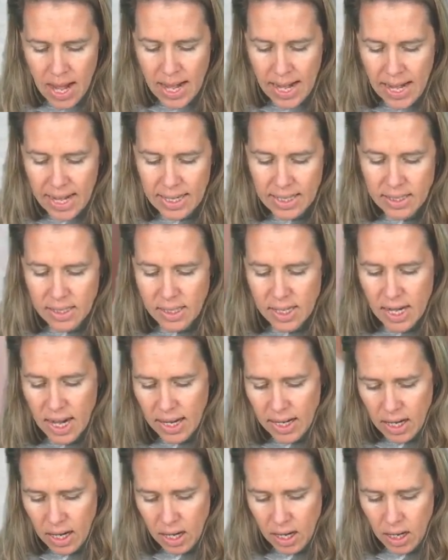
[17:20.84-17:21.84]

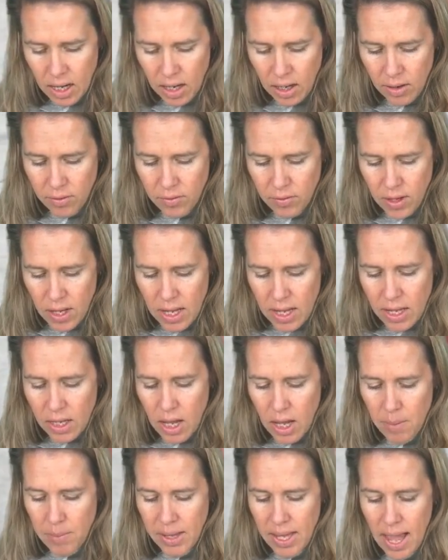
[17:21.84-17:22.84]
Instead of
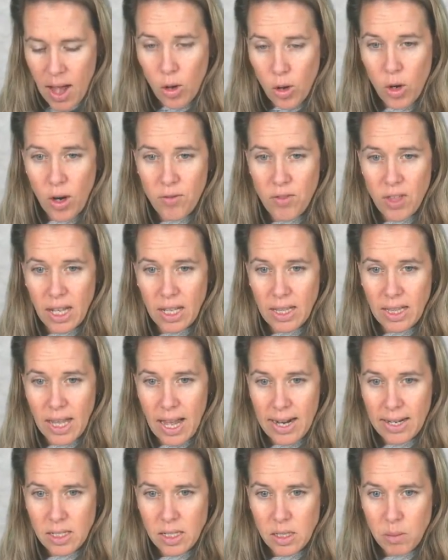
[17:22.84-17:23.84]
coming out of that
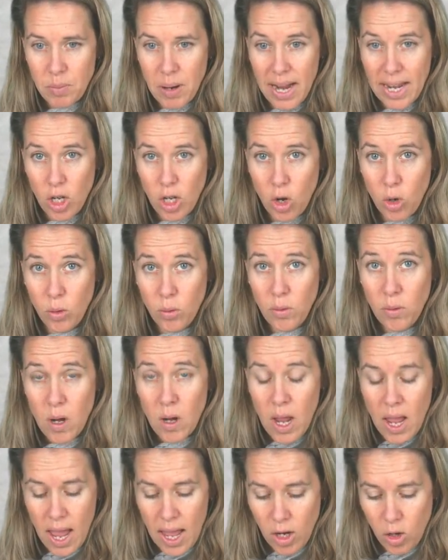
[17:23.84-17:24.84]
last bicone
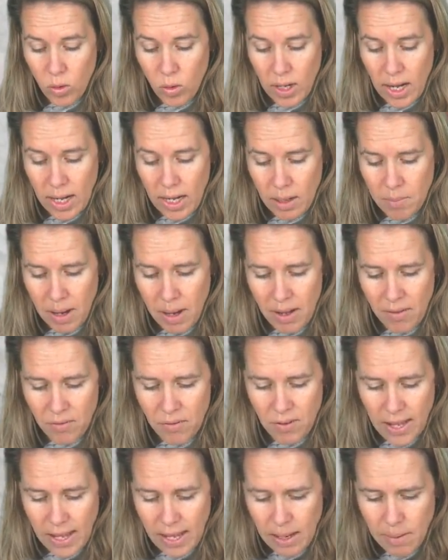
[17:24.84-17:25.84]
and creating my
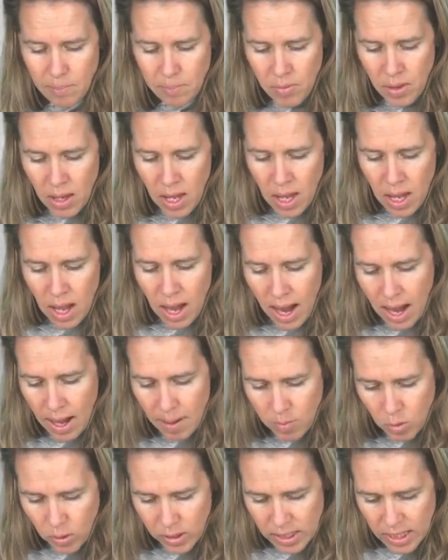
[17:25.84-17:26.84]
V,
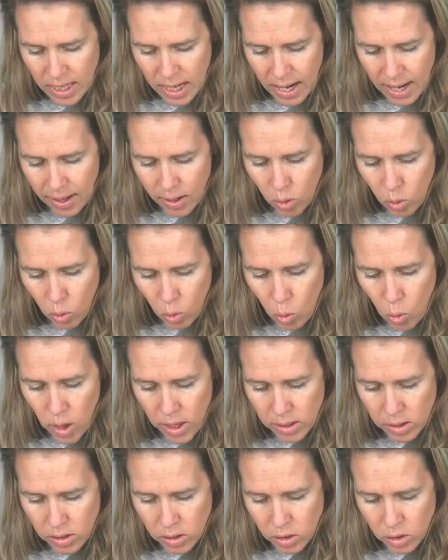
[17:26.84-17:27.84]
I'm going to add
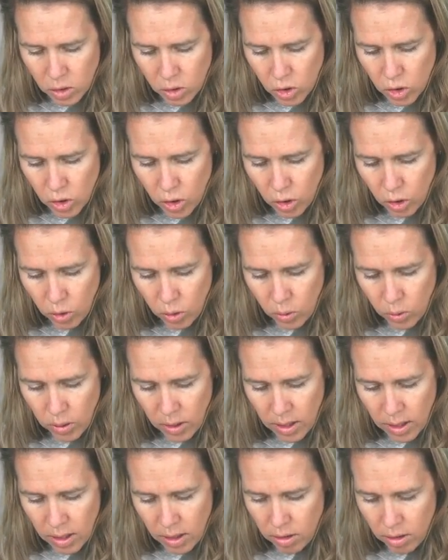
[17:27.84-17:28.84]
one, two,
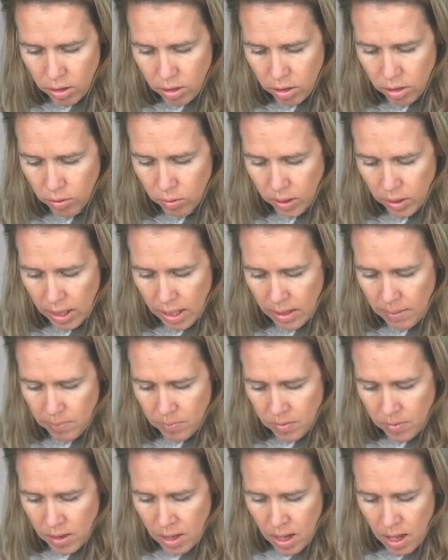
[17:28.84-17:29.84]
three
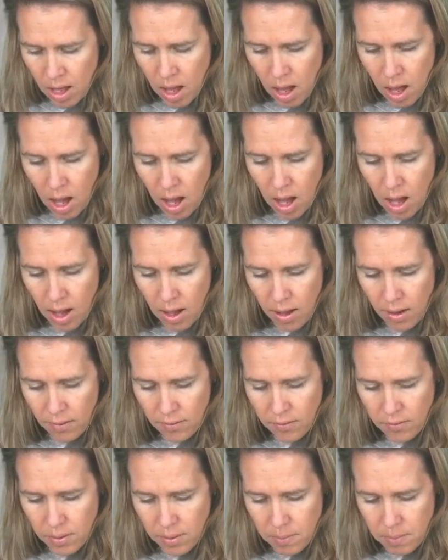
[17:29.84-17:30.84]

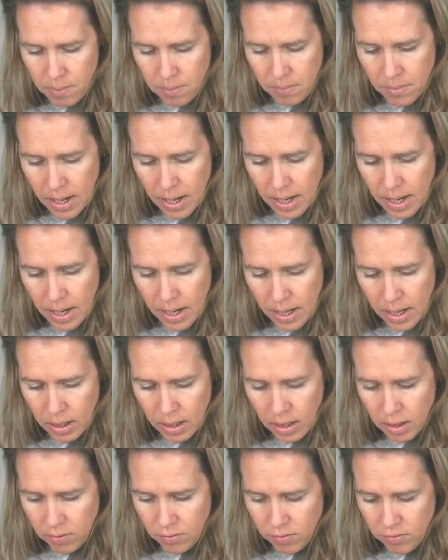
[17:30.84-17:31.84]
of my,
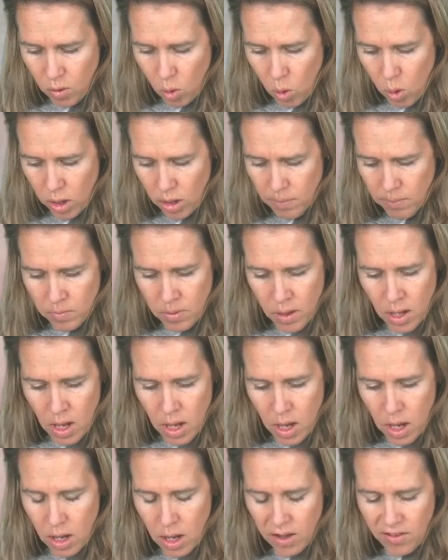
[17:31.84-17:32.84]
and four
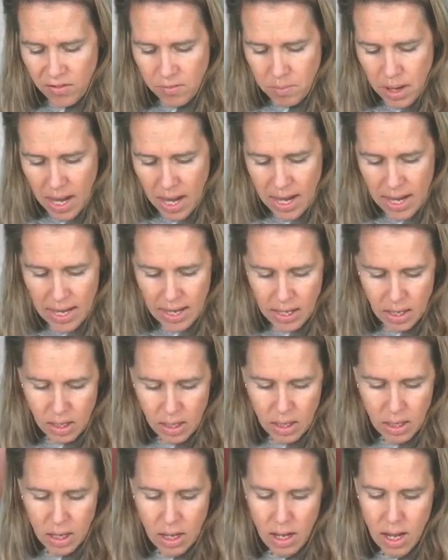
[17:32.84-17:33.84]
of my
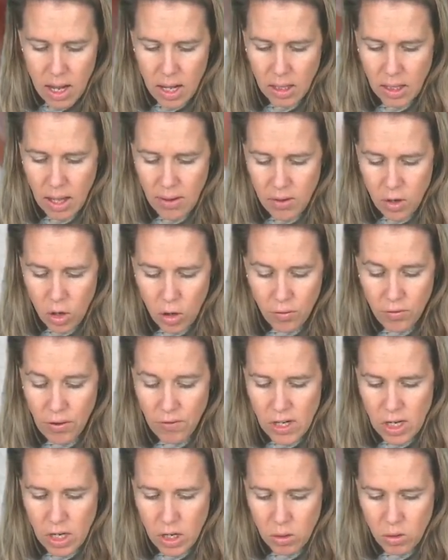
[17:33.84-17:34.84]
11 or
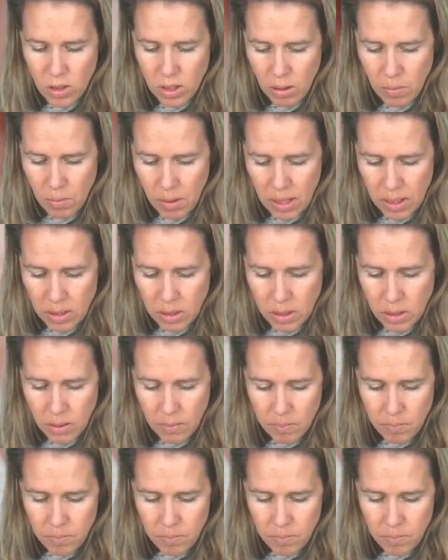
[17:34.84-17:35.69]
15 OC beads.